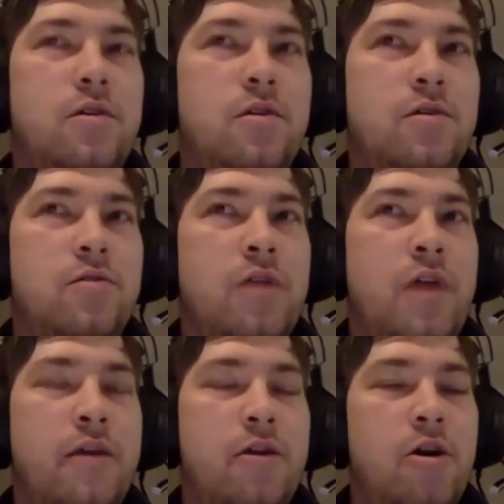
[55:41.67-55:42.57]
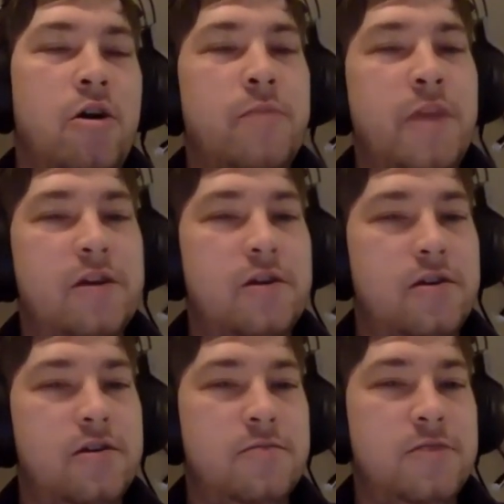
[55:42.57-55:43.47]
you can either all make
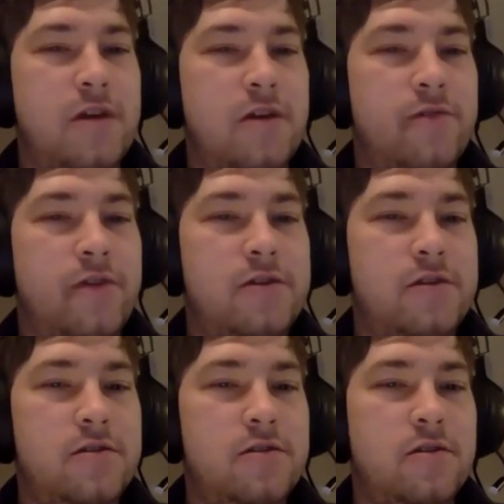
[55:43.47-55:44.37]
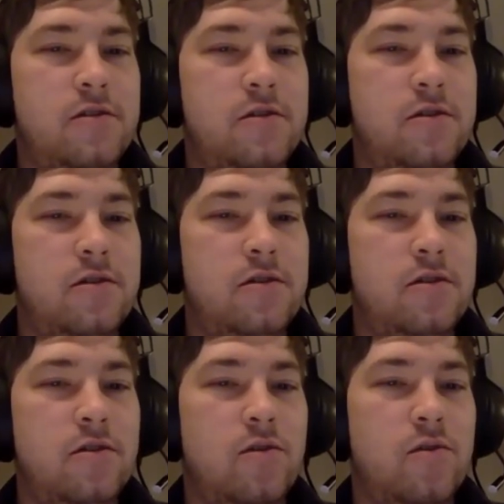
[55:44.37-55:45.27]
some sacrifices,
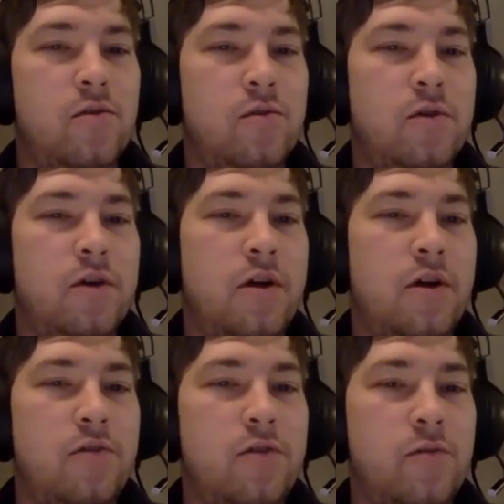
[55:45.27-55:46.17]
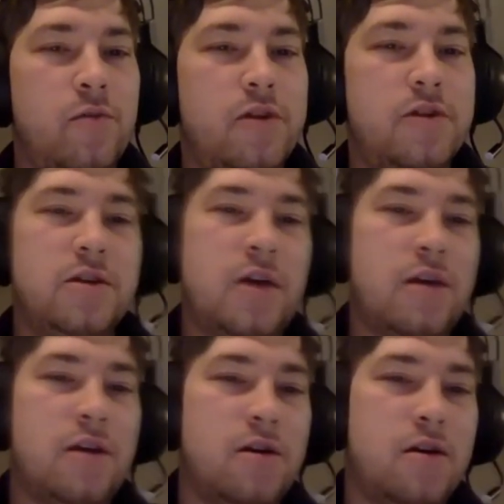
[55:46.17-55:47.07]
or you can work
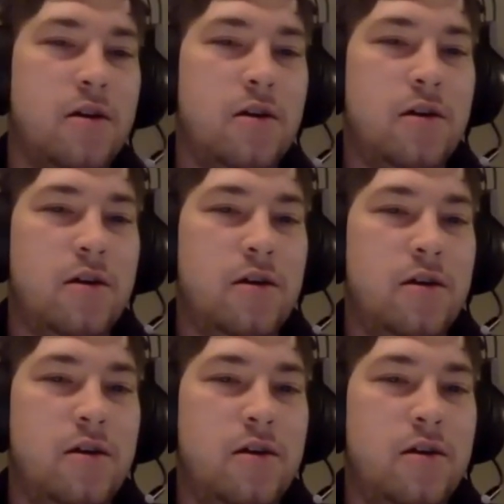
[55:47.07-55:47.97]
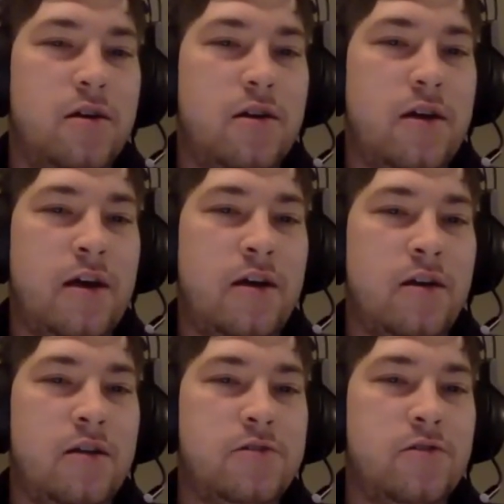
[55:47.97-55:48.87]
together
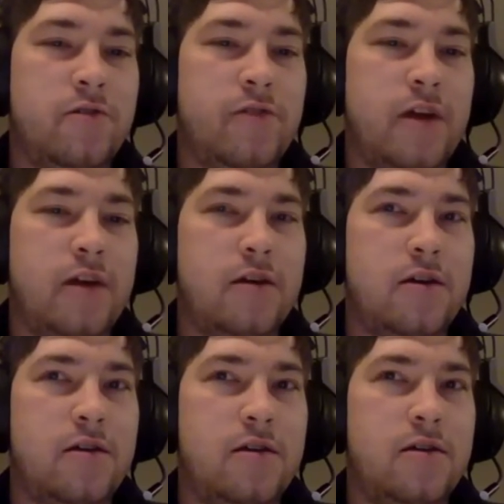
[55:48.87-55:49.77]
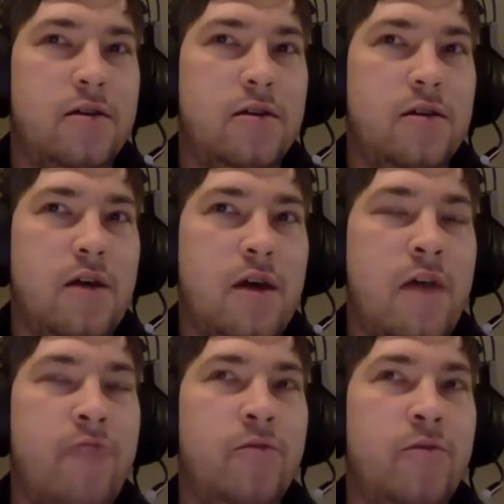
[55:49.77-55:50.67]
and sort of, like,
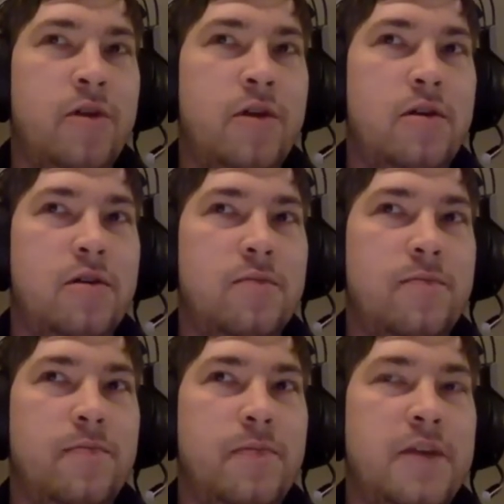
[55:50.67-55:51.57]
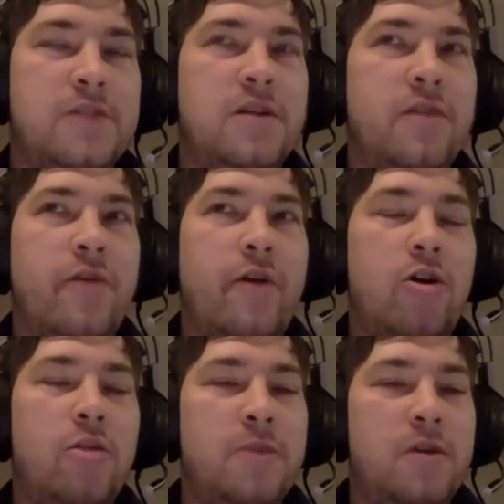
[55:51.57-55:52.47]
everyone, instead of
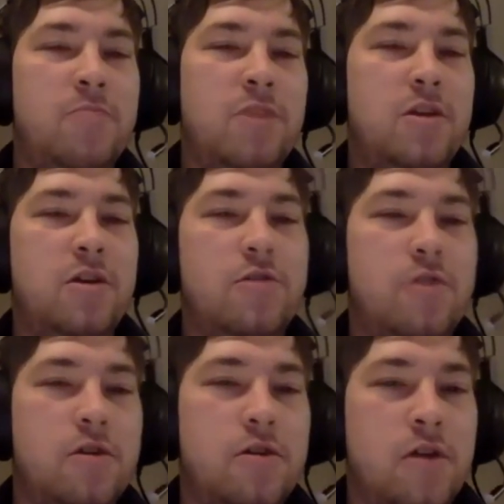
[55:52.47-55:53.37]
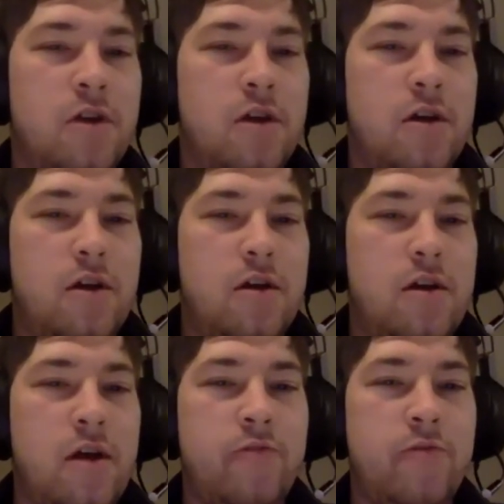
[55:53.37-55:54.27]
all being mediocre,
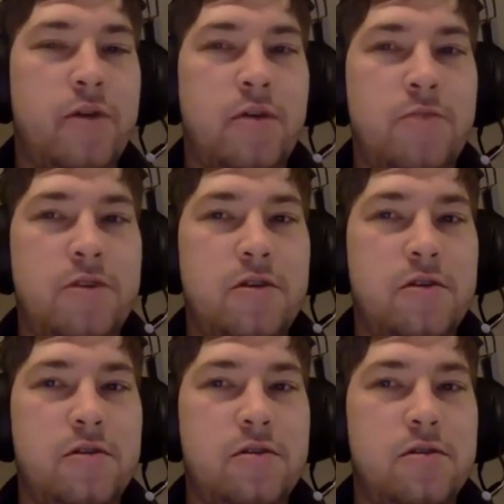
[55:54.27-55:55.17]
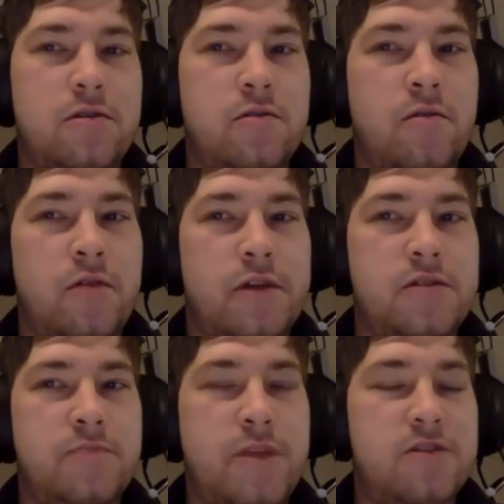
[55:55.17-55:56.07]
everyone can be like
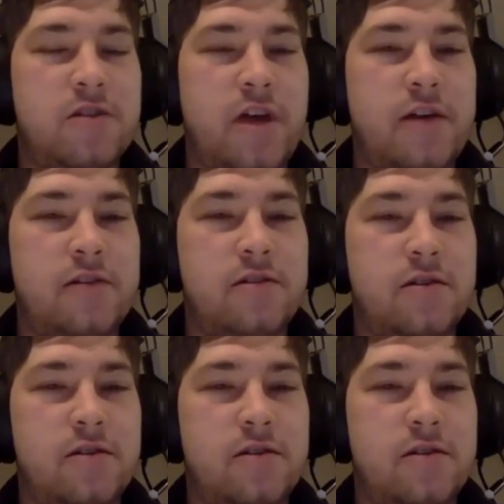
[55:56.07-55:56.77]
specialized.